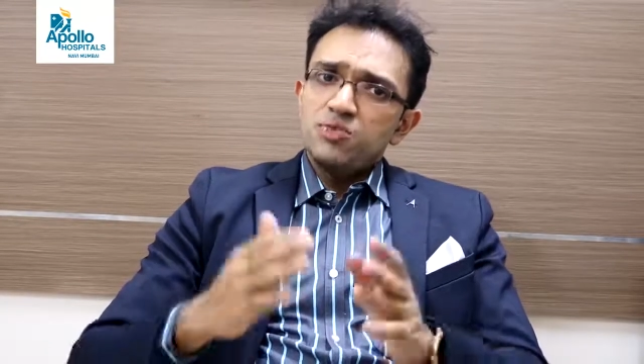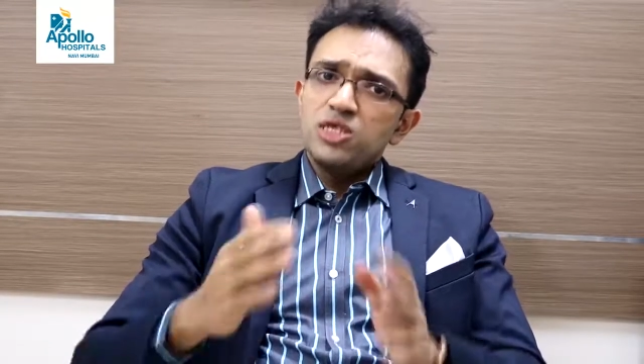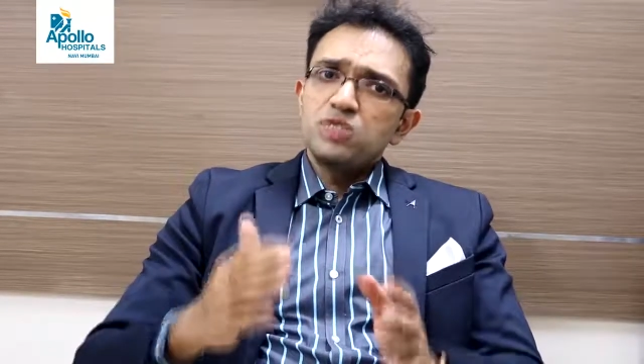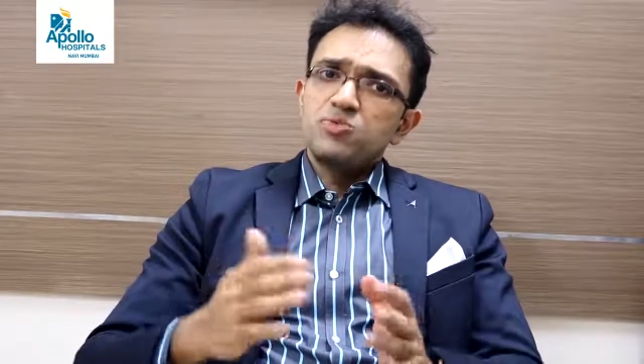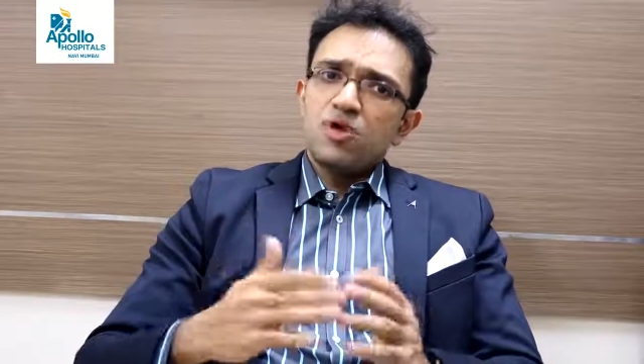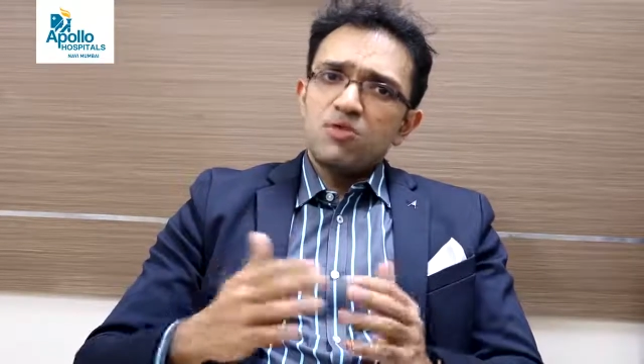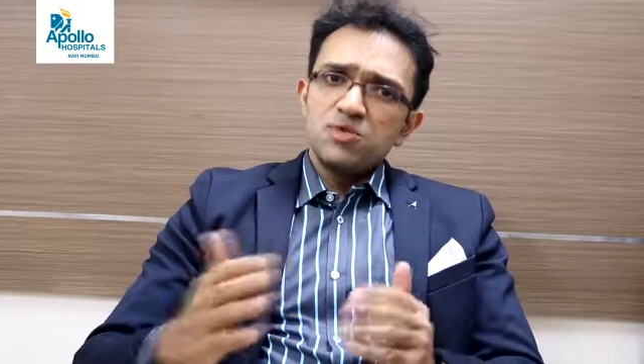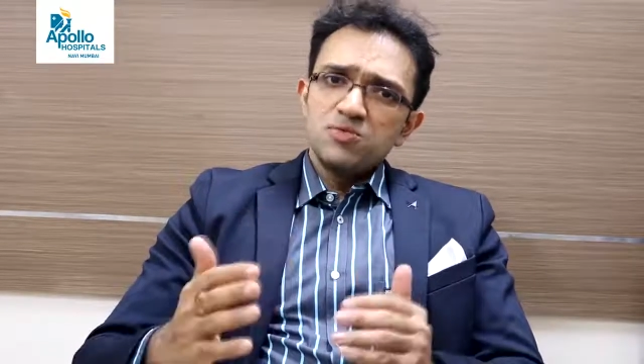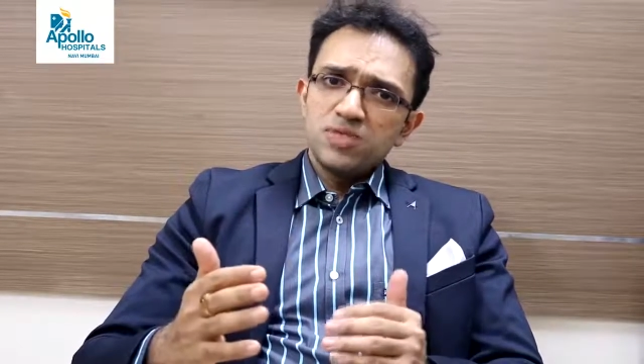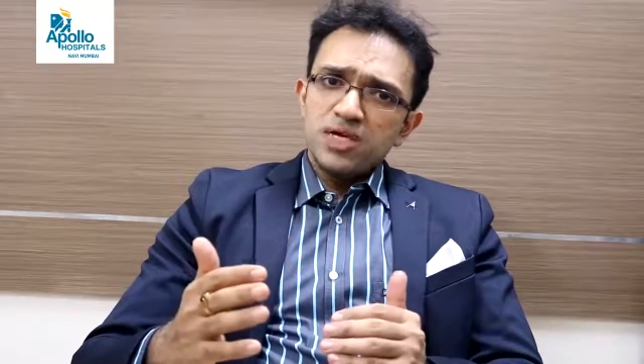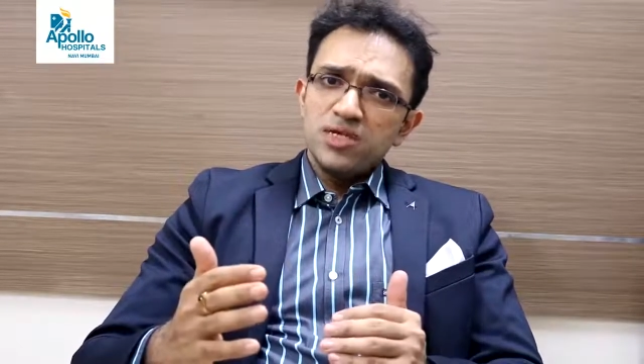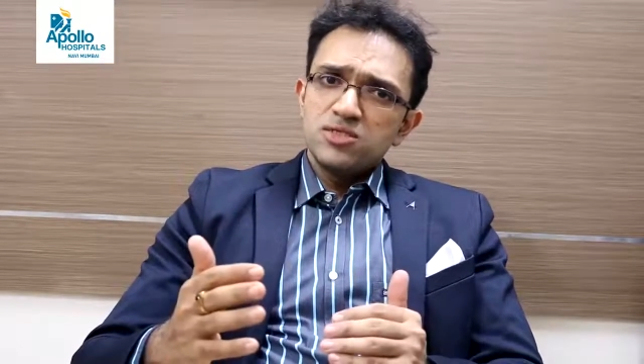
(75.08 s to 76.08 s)
Speech
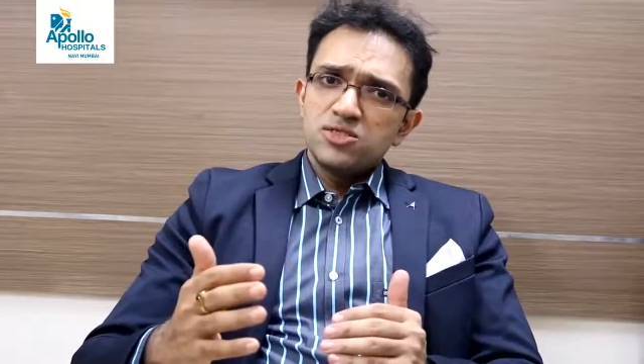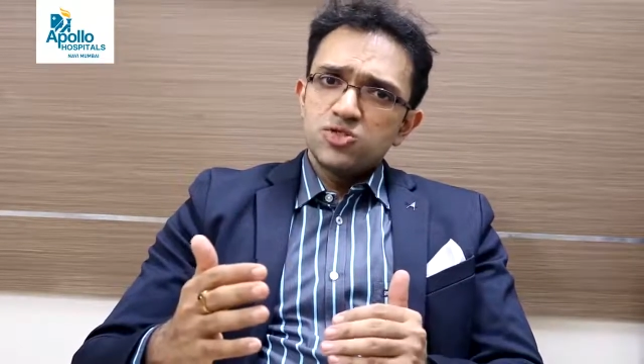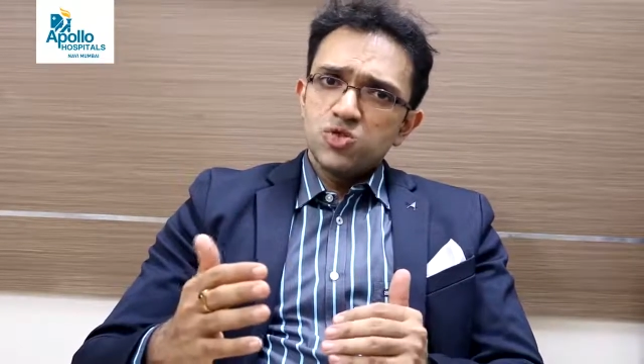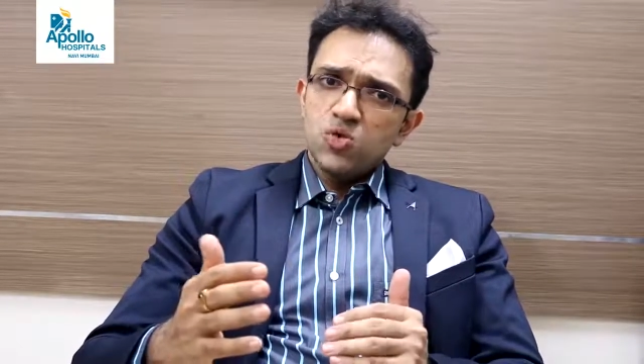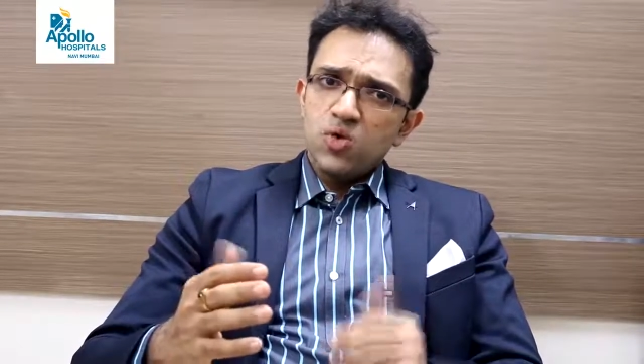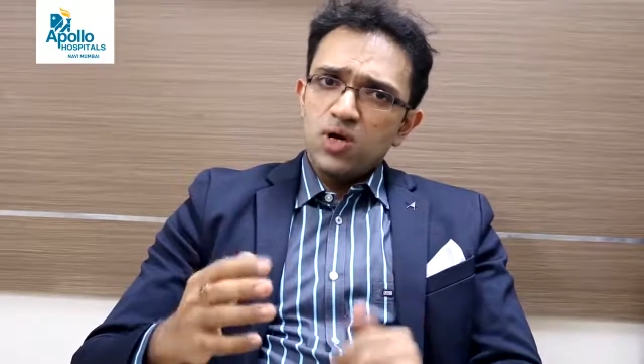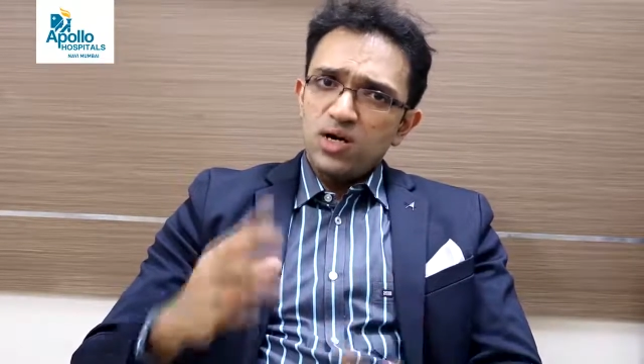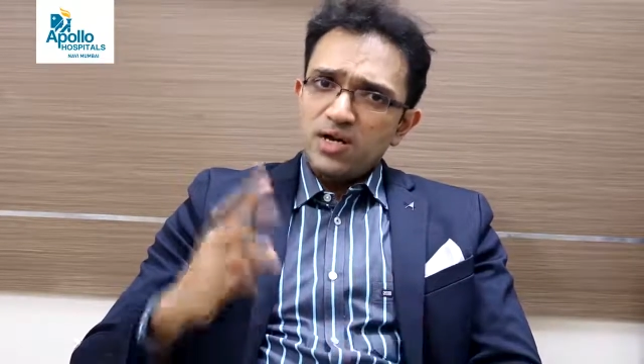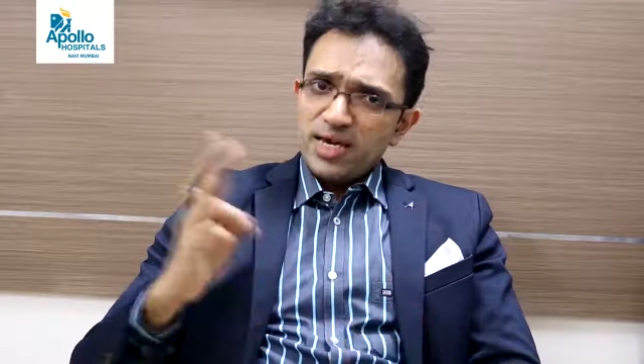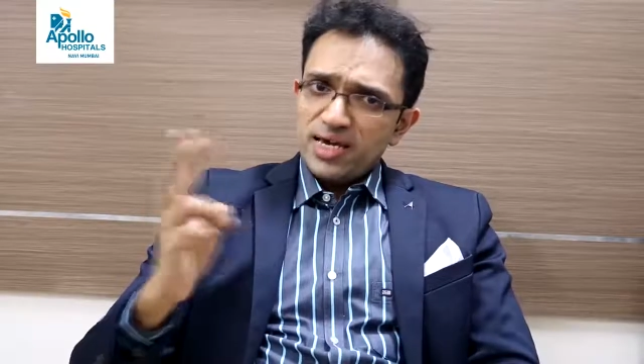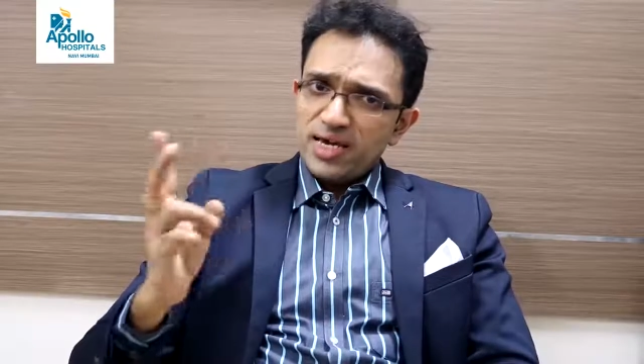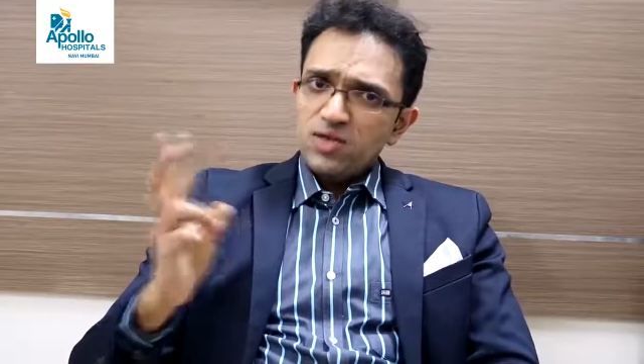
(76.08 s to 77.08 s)
problems in stroke are
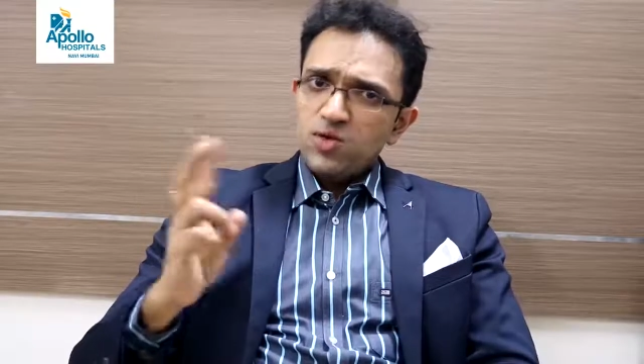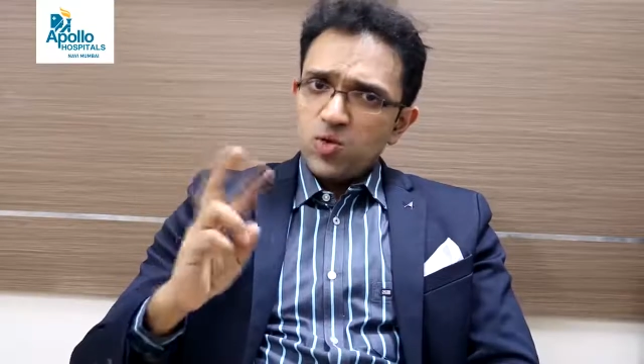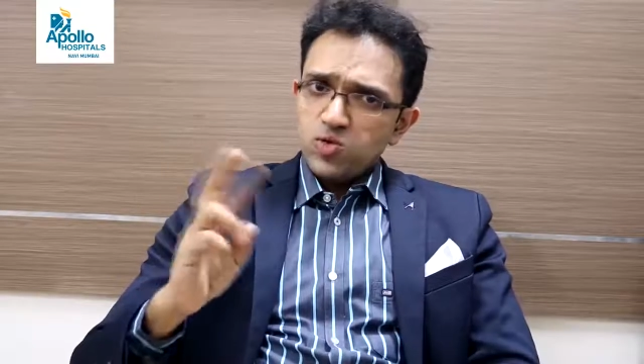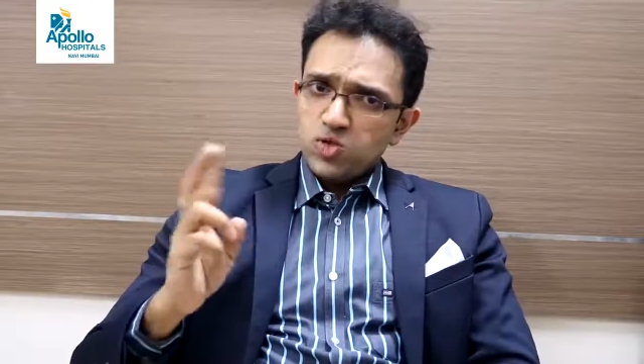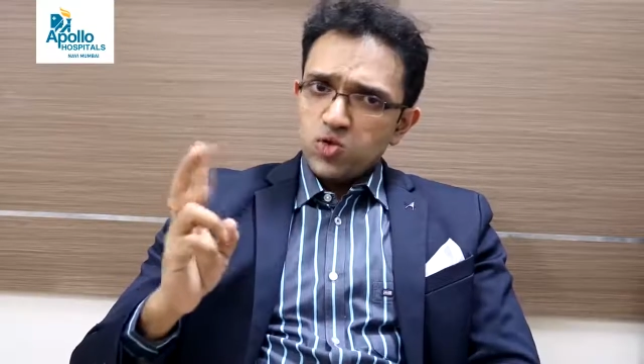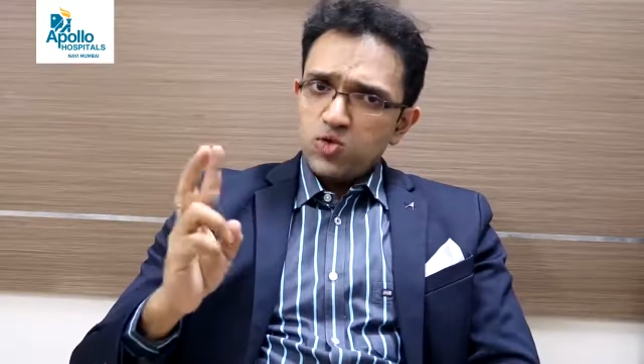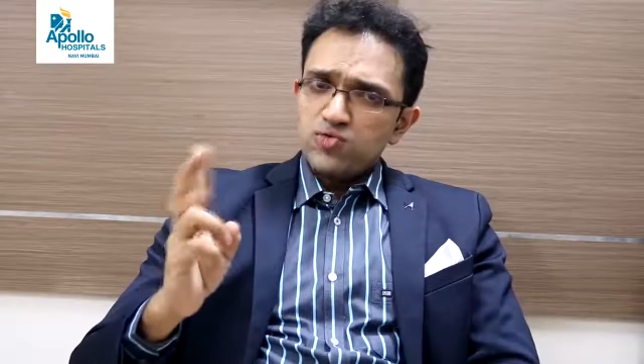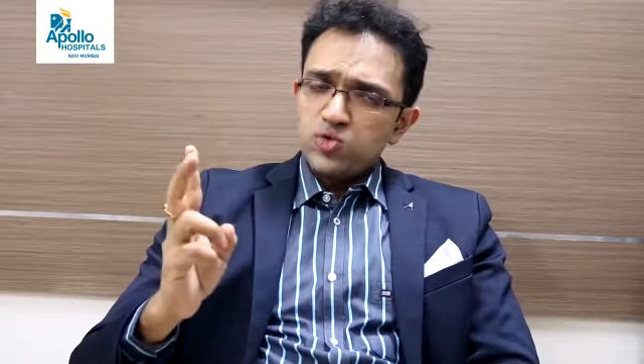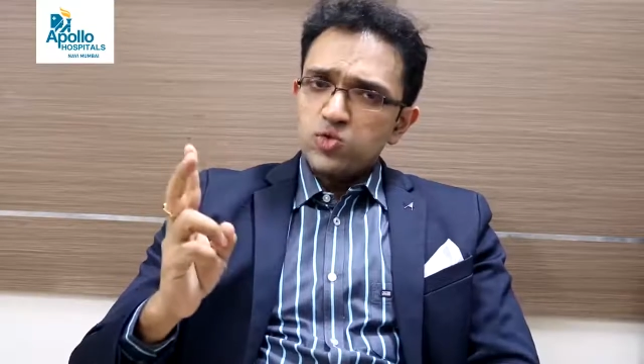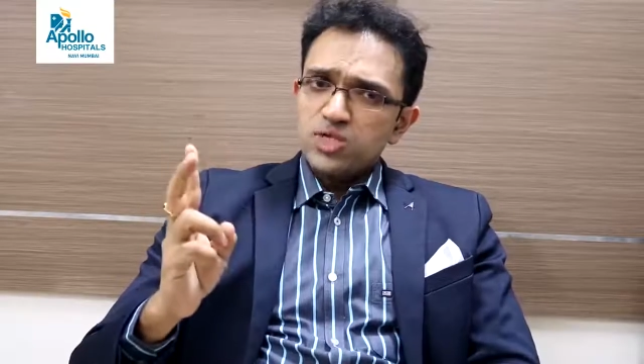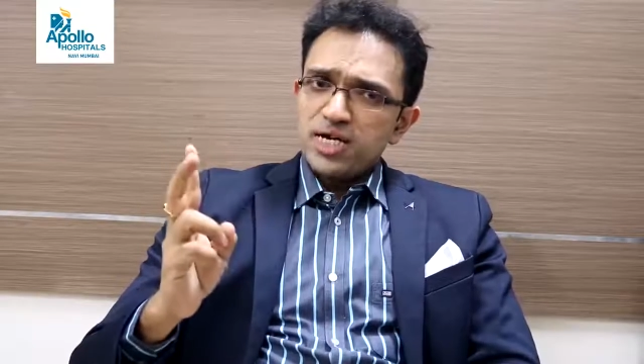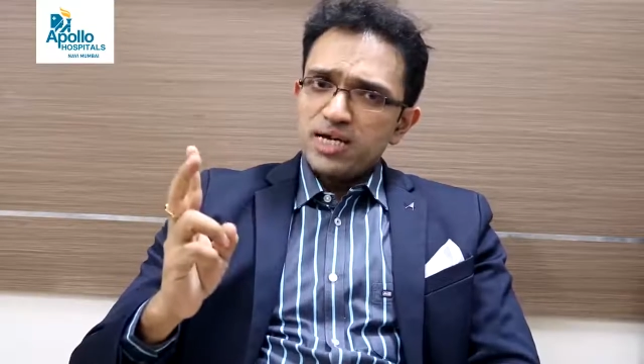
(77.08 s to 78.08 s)
again also of
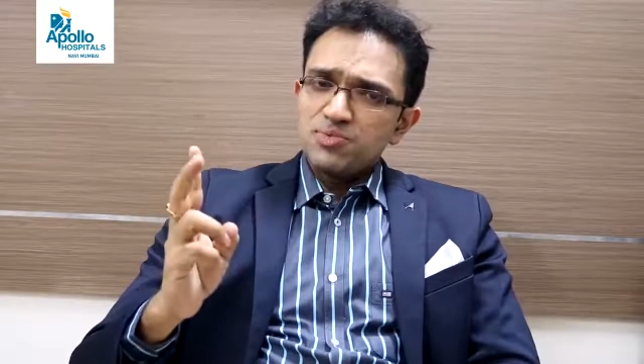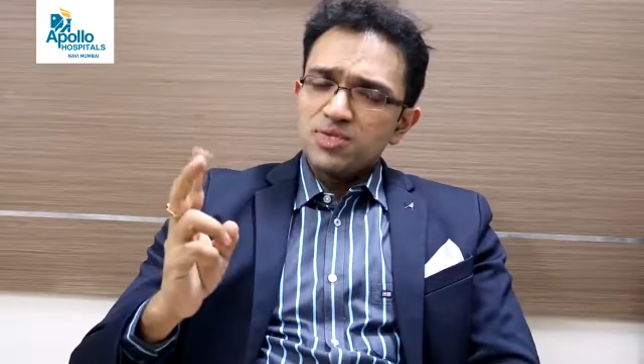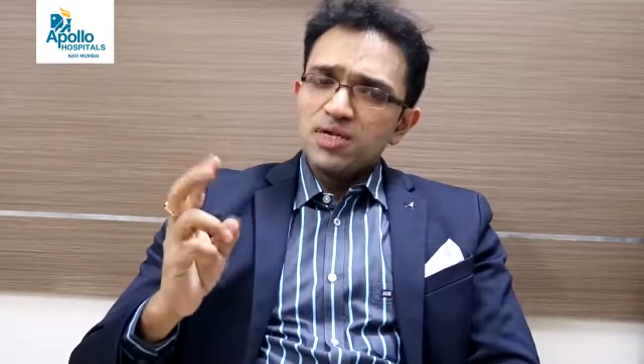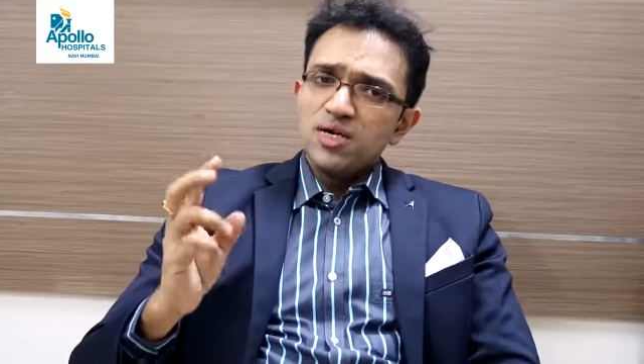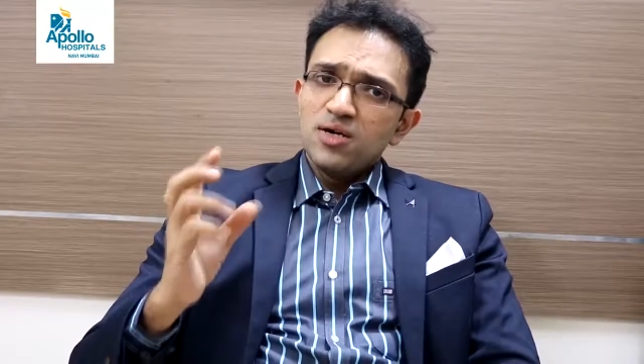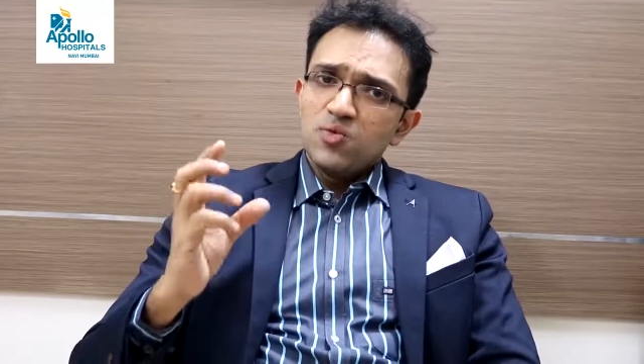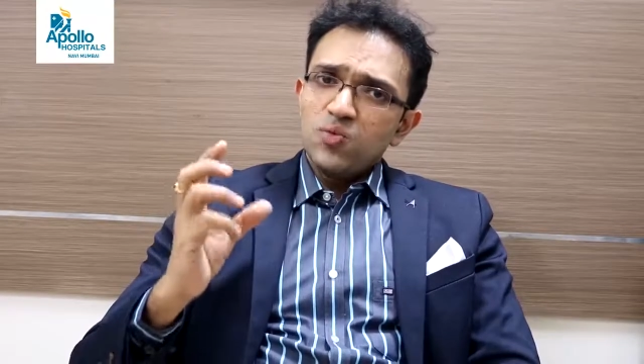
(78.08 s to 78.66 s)
two types.